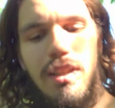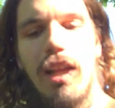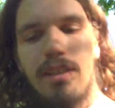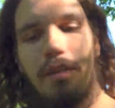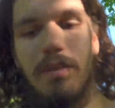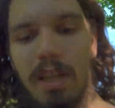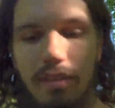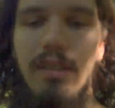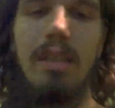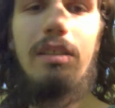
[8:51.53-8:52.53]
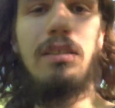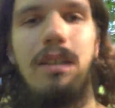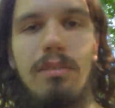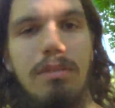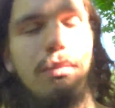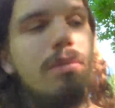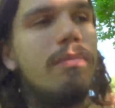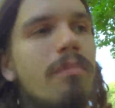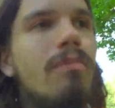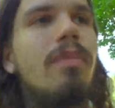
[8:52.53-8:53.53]
Like the dandelions I do.
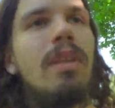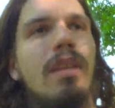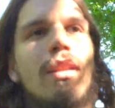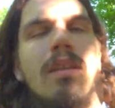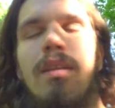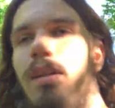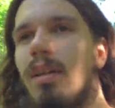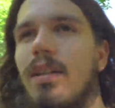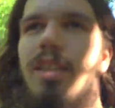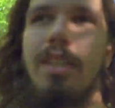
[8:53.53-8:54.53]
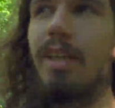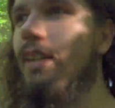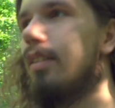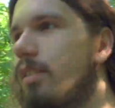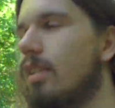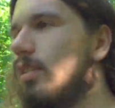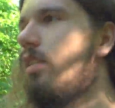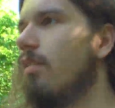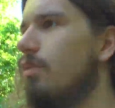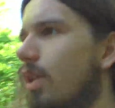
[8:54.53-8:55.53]
And that's
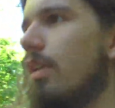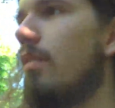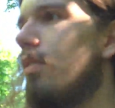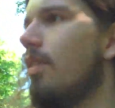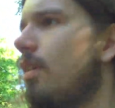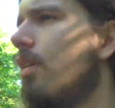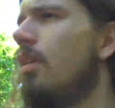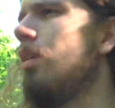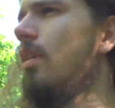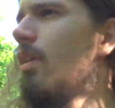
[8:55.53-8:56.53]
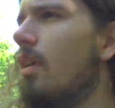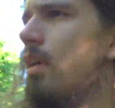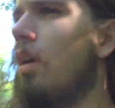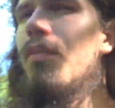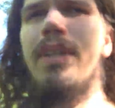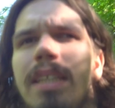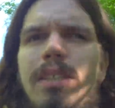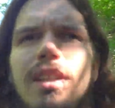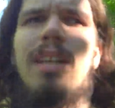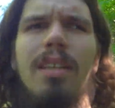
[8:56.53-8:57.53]
it, I think. I think
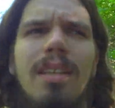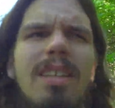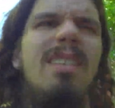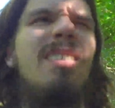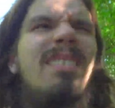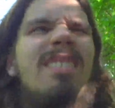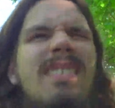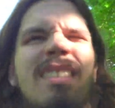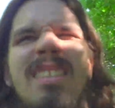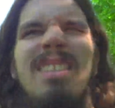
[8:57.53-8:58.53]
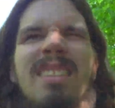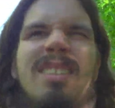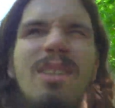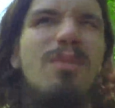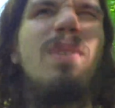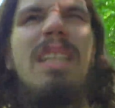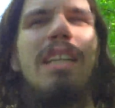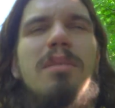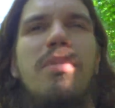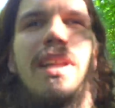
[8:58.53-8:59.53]
that's like not really
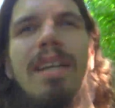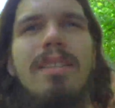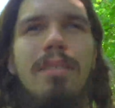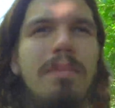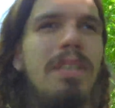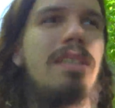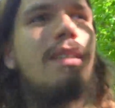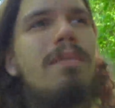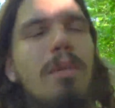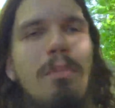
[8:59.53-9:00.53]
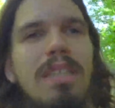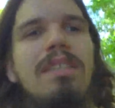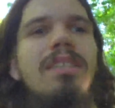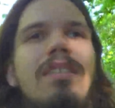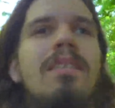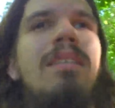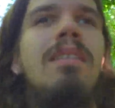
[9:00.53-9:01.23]
any plant I really will miss.